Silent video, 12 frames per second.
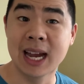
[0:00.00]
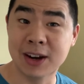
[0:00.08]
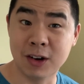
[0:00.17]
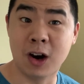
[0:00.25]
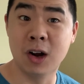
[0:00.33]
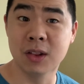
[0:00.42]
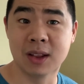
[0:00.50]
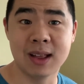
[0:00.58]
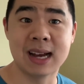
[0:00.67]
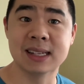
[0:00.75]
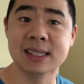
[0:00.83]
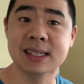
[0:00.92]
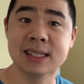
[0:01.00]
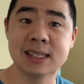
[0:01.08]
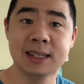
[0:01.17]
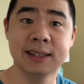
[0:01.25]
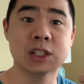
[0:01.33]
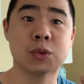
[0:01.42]
all the classes
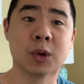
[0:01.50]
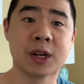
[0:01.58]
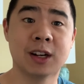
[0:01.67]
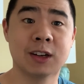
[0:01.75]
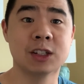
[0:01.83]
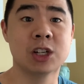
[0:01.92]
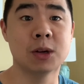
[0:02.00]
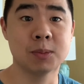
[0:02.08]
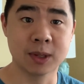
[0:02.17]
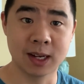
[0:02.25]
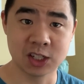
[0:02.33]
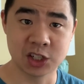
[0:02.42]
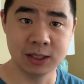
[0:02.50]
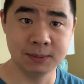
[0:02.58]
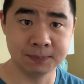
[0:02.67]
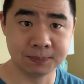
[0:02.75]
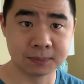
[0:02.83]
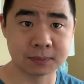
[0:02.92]
is working on our tone production,
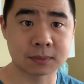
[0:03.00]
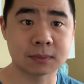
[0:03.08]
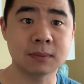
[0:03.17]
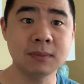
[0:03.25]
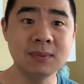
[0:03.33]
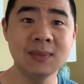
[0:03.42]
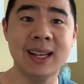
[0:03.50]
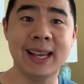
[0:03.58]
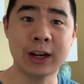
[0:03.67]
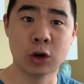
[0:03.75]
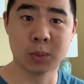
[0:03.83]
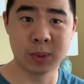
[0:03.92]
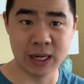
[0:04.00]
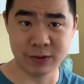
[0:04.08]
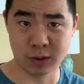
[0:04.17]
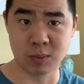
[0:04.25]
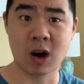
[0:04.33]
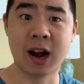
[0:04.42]
incorporating
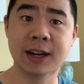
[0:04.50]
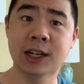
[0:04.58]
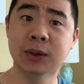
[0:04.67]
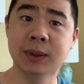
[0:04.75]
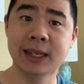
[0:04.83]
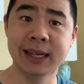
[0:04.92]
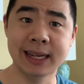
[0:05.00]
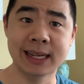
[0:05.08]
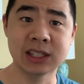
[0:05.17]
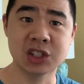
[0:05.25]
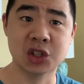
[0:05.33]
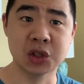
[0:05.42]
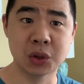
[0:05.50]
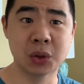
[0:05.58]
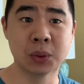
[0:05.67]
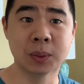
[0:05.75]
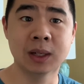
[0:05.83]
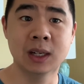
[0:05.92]
vibrato
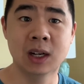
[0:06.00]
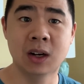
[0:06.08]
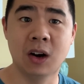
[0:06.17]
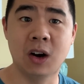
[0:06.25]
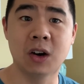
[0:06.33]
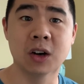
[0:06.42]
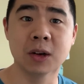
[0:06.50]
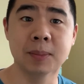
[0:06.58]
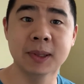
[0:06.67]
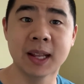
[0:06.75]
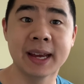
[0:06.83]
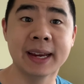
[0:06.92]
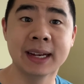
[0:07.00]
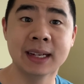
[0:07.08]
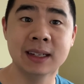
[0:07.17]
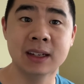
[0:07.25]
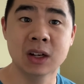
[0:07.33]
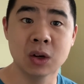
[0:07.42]
into our playing,
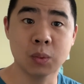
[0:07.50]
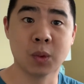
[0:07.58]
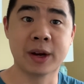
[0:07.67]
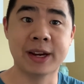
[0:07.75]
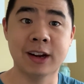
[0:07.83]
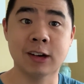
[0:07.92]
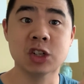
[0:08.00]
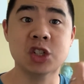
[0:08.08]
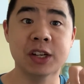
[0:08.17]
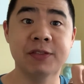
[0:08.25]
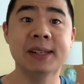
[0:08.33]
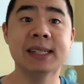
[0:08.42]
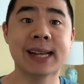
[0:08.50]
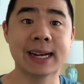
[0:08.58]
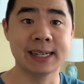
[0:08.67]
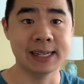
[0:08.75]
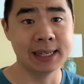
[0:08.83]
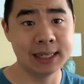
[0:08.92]
working on our shifting
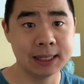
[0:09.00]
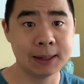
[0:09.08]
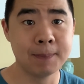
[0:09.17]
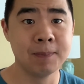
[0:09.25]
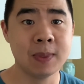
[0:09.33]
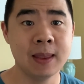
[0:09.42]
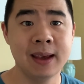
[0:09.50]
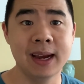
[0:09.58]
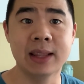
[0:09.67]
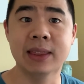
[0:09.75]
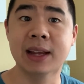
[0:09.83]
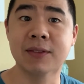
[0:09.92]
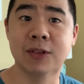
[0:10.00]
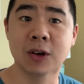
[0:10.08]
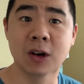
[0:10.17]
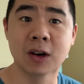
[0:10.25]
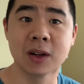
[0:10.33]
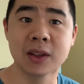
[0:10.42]
technique, and then
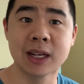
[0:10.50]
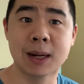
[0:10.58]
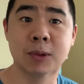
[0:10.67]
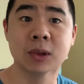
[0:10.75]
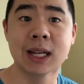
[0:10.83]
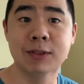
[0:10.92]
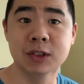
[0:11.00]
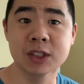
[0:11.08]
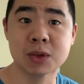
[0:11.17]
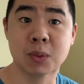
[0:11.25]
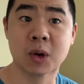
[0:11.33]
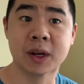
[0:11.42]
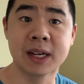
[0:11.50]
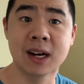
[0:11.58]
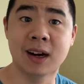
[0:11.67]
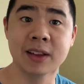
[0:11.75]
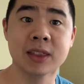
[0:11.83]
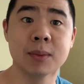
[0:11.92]
for the upper levels, working
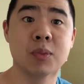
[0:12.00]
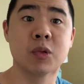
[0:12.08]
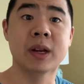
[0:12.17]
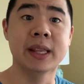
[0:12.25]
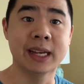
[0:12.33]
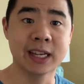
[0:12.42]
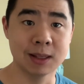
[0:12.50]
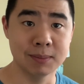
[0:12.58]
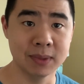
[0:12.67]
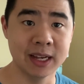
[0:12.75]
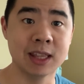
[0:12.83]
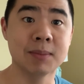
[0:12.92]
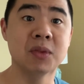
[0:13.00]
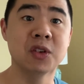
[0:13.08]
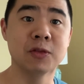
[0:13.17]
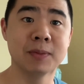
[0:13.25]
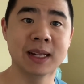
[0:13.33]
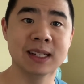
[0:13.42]
on the breathing and the
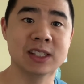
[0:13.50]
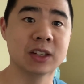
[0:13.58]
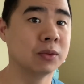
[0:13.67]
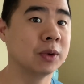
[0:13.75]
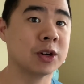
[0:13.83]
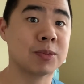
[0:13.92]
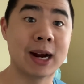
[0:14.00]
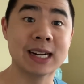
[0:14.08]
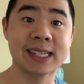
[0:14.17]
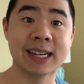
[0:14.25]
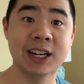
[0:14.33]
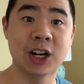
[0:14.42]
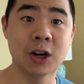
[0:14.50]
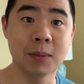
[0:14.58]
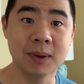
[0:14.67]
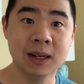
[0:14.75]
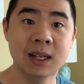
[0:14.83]
movement. So when you're practicing at home,